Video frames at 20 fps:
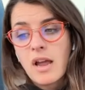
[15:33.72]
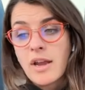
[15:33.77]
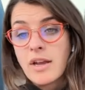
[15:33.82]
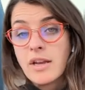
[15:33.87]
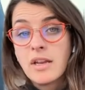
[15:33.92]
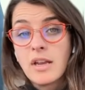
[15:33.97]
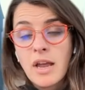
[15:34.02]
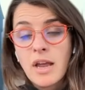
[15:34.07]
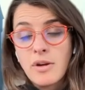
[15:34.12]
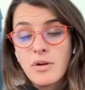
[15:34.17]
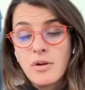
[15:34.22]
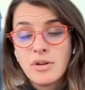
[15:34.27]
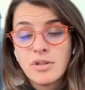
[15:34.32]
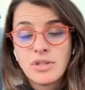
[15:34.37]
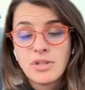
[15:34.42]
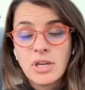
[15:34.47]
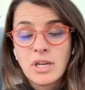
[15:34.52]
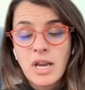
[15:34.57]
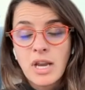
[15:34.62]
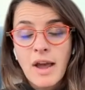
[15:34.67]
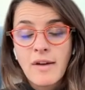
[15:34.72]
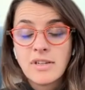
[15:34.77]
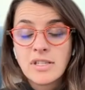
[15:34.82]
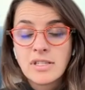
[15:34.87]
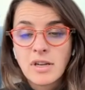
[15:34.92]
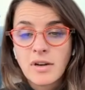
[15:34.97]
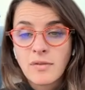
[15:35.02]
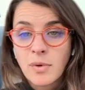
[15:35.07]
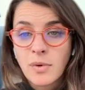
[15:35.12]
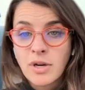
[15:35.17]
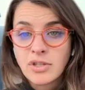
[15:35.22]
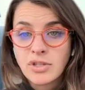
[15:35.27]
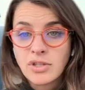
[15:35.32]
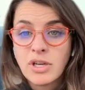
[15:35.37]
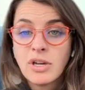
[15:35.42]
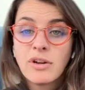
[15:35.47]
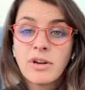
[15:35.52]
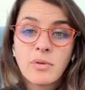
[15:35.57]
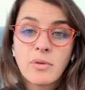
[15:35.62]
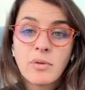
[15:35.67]
i didn't i noticed you didn't have any software
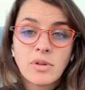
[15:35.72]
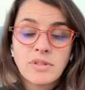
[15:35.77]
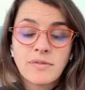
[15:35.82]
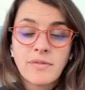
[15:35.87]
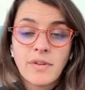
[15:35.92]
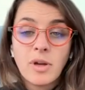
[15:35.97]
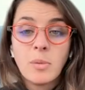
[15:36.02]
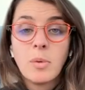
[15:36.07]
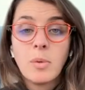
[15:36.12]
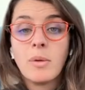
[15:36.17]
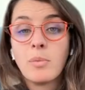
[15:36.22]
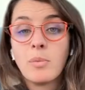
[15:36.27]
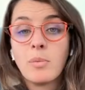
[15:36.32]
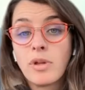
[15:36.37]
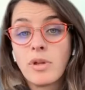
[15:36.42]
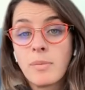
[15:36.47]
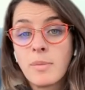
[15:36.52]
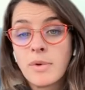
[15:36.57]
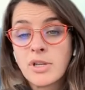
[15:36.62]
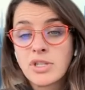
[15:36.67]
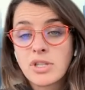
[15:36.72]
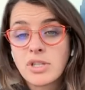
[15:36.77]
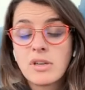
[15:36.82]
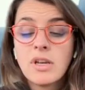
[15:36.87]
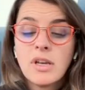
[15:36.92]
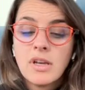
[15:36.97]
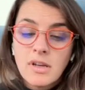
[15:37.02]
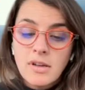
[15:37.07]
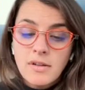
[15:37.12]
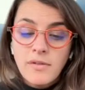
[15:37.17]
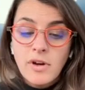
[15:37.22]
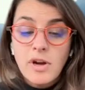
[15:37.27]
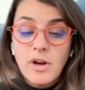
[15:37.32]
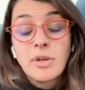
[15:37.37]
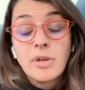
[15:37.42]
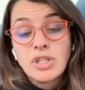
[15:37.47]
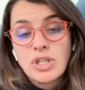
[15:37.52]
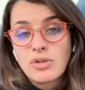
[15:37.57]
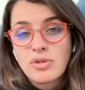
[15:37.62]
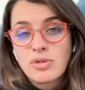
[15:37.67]
engineering roles available i'm really much
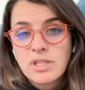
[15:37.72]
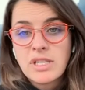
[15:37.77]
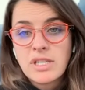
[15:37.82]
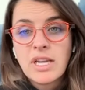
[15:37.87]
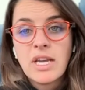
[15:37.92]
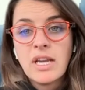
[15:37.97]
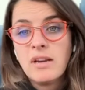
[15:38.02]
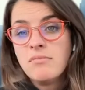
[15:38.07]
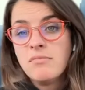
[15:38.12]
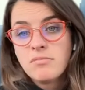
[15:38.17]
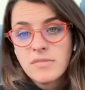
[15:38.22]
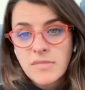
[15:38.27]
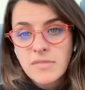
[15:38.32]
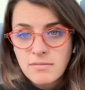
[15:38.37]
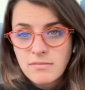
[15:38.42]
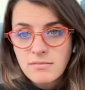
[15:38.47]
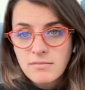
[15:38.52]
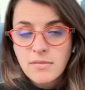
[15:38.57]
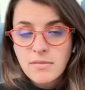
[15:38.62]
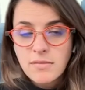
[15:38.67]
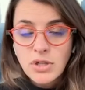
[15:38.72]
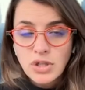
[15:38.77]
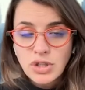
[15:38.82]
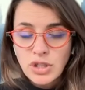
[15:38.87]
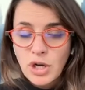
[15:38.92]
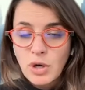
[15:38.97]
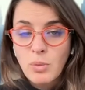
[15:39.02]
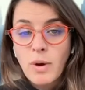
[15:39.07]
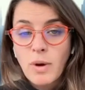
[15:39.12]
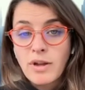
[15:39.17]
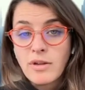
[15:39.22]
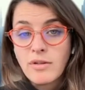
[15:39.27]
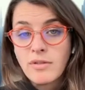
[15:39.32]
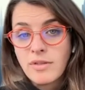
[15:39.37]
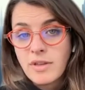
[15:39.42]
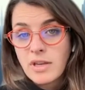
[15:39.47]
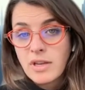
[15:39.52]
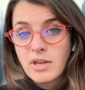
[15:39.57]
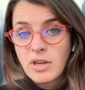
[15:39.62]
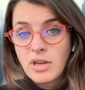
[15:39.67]
very much interested share why you
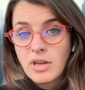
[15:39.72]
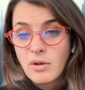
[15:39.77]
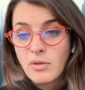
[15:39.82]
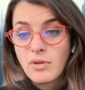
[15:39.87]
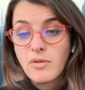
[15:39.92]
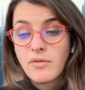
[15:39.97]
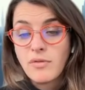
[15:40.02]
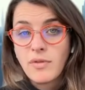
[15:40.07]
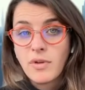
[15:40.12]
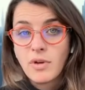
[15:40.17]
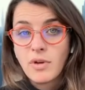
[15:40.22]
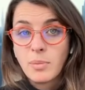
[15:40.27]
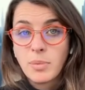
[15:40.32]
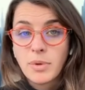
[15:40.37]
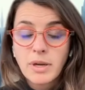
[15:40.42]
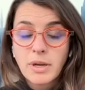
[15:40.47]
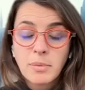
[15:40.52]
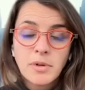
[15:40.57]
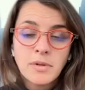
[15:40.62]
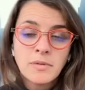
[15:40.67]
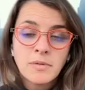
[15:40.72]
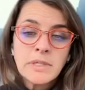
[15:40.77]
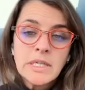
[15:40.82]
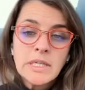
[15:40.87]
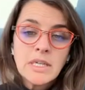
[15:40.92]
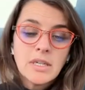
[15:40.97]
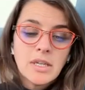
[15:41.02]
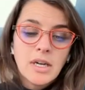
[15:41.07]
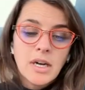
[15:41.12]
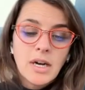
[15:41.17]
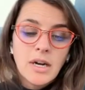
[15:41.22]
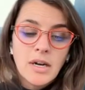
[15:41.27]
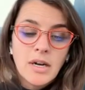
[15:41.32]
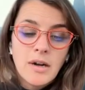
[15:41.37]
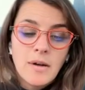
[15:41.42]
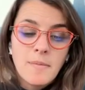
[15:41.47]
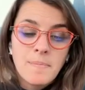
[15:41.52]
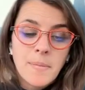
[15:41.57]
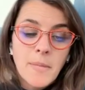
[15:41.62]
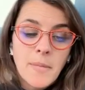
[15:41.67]
think you know you feel applicable
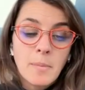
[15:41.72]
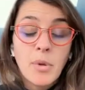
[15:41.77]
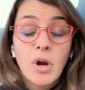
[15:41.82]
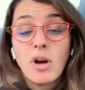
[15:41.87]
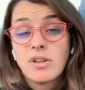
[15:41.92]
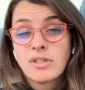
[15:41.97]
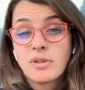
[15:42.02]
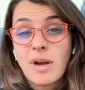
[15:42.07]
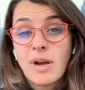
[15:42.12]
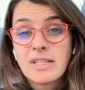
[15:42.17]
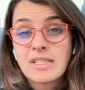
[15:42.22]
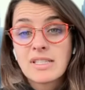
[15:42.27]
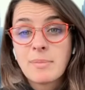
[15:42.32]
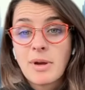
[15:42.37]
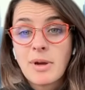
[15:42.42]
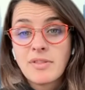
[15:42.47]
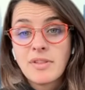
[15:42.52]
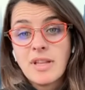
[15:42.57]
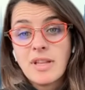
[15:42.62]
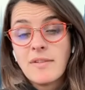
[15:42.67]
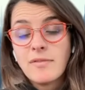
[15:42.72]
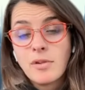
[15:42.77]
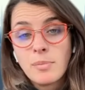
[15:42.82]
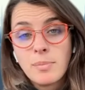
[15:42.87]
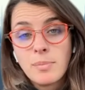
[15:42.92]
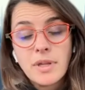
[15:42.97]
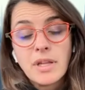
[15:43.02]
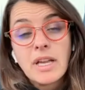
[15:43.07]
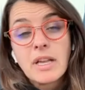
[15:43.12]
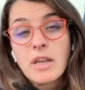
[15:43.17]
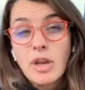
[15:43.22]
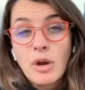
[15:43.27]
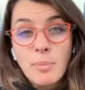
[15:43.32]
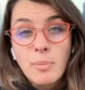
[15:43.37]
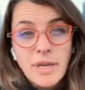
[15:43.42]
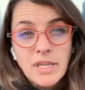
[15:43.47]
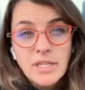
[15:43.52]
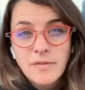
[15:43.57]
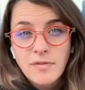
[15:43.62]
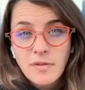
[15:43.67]
um, but also ask about the level be like you know
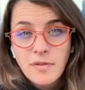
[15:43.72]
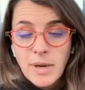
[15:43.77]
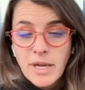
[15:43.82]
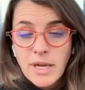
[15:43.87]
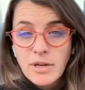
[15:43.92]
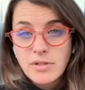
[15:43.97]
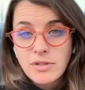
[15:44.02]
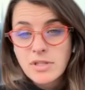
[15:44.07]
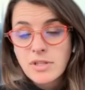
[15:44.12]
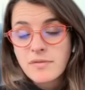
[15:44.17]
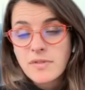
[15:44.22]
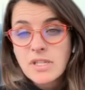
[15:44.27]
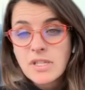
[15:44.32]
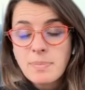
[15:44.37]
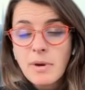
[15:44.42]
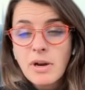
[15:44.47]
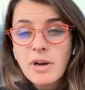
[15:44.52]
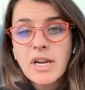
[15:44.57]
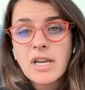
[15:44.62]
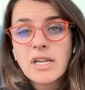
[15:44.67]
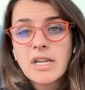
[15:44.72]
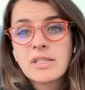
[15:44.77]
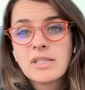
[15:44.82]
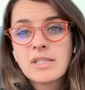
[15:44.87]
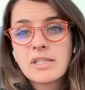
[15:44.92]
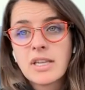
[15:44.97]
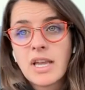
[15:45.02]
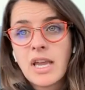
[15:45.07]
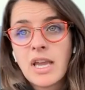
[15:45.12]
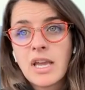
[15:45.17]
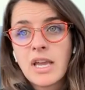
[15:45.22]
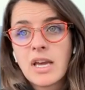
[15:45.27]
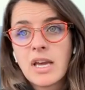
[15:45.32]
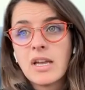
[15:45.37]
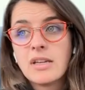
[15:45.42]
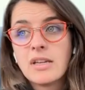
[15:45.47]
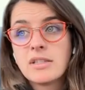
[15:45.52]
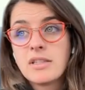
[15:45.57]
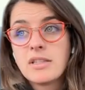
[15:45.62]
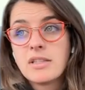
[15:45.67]
based off of my years of experience
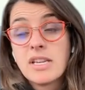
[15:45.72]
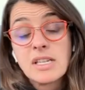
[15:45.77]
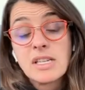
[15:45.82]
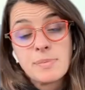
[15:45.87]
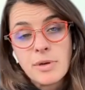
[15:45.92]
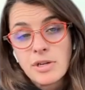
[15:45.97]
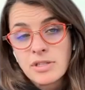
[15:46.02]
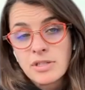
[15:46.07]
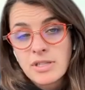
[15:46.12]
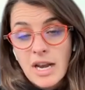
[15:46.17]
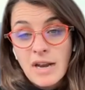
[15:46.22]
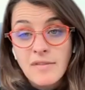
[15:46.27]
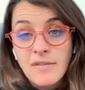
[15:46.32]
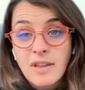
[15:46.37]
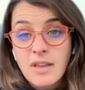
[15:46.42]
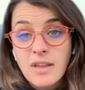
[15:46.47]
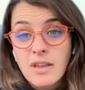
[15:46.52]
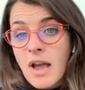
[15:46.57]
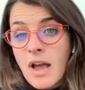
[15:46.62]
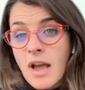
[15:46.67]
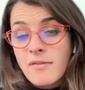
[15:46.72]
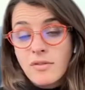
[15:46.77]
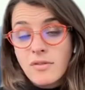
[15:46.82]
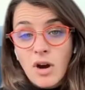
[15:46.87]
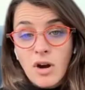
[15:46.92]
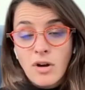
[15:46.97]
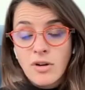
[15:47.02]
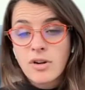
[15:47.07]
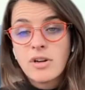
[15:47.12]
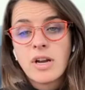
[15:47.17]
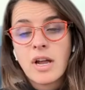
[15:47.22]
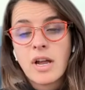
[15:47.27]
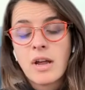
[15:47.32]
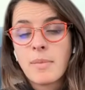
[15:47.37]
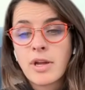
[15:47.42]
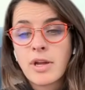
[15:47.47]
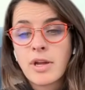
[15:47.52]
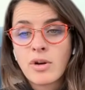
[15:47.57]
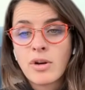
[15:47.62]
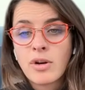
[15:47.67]
and the experience that i've I've garnered
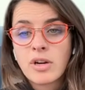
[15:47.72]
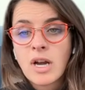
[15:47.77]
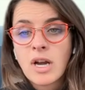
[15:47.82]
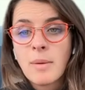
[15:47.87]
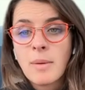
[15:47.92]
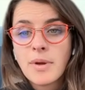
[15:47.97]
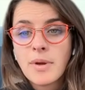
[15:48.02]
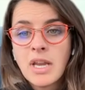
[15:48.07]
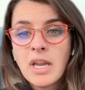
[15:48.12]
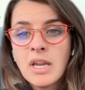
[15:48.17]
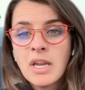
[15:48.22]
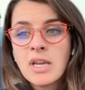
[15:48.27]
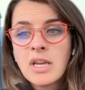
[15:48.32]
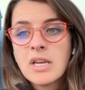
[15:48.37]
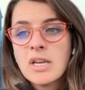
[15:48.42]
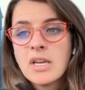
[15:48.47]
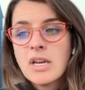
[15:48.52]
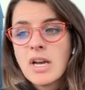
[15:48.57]
at my current company,